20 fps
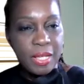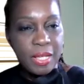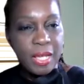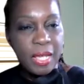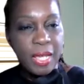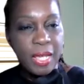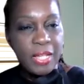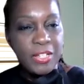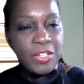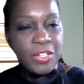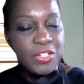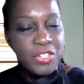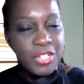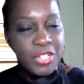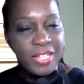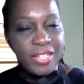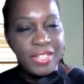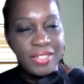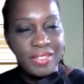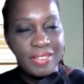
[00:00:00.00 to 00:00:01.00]
and your
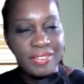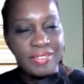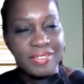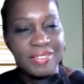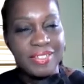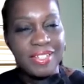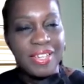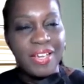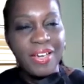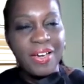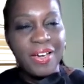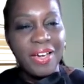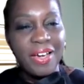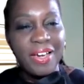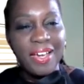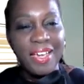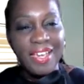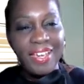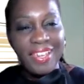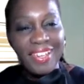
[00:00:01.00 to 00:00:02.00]
chicken.
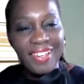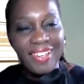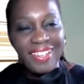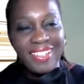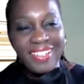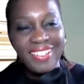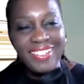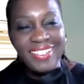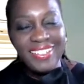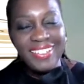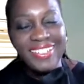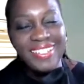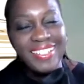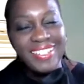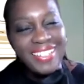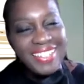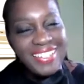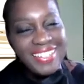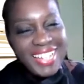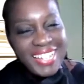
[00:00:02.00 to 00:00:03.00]

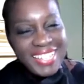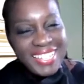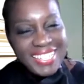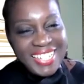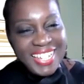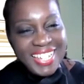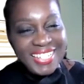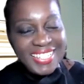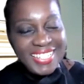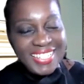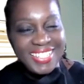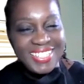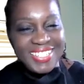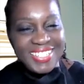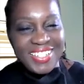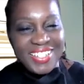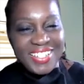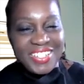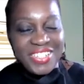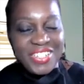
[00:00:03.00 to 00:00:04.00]
And that's it.
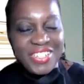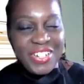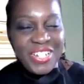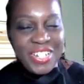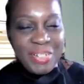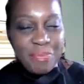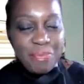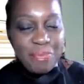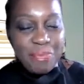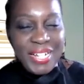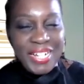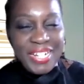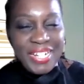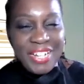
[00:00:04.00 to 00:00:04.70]
So you're gonna plate it